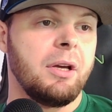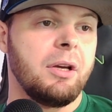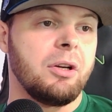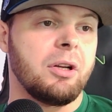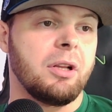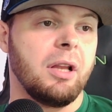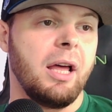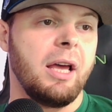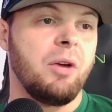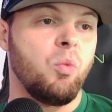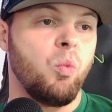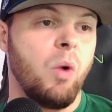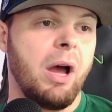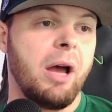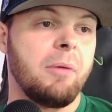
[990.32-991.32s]
Clay
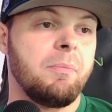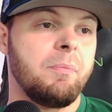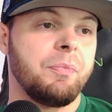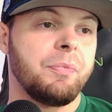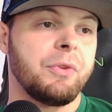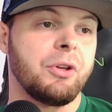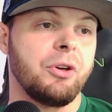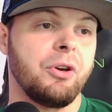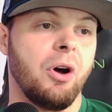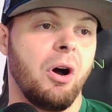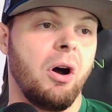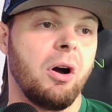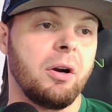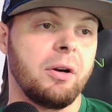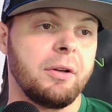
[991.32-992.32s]
Webb,
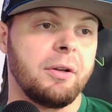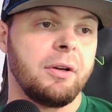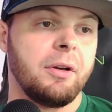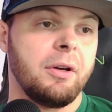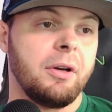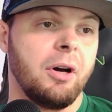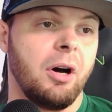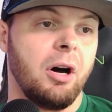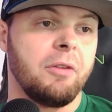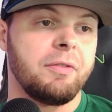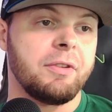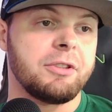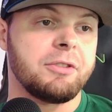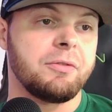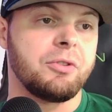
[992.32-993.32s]
guard,
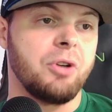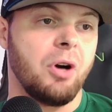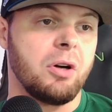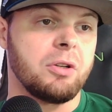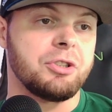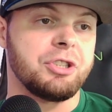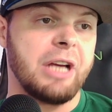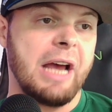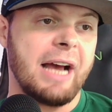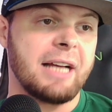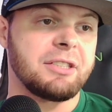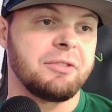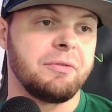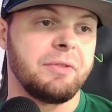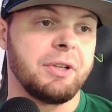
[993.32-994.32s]
offensive guard,
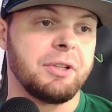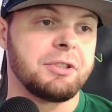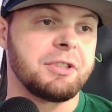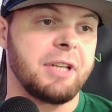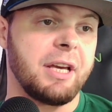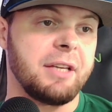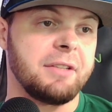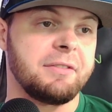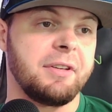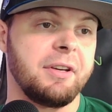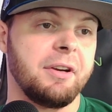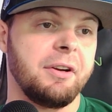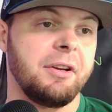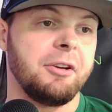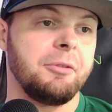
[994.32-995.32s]
Jacksonville State.
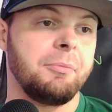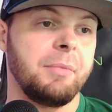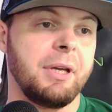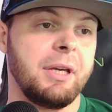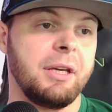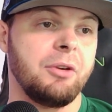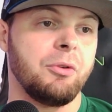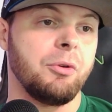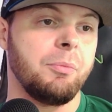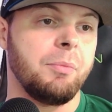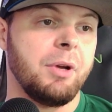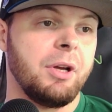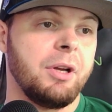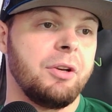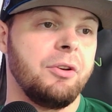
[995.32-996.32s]
Tyrion Ingram
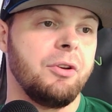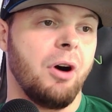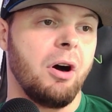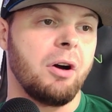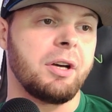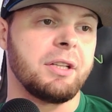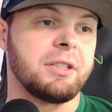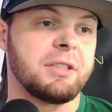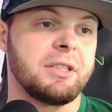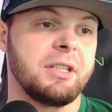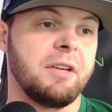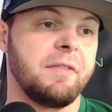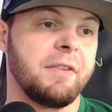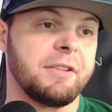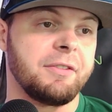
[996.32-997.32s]
Dawkins,
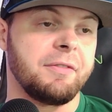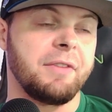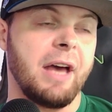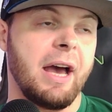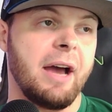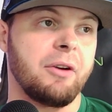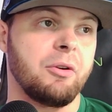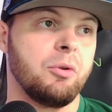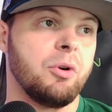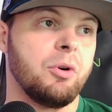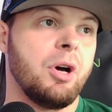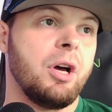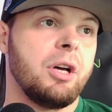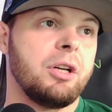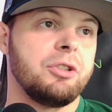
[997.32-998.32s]
defensive tackle,
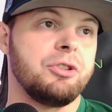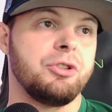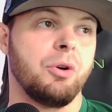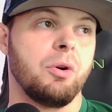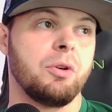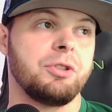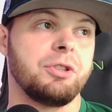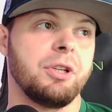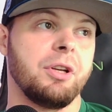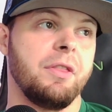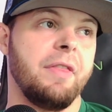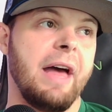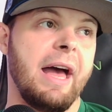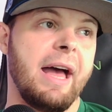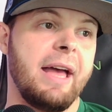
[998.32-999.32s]
Georgia.
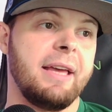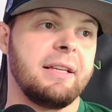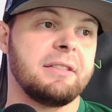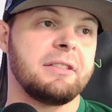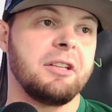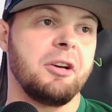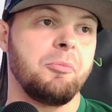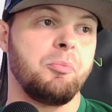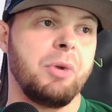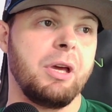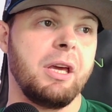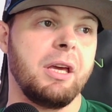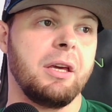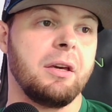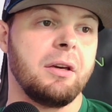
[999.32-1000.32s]
That ends up being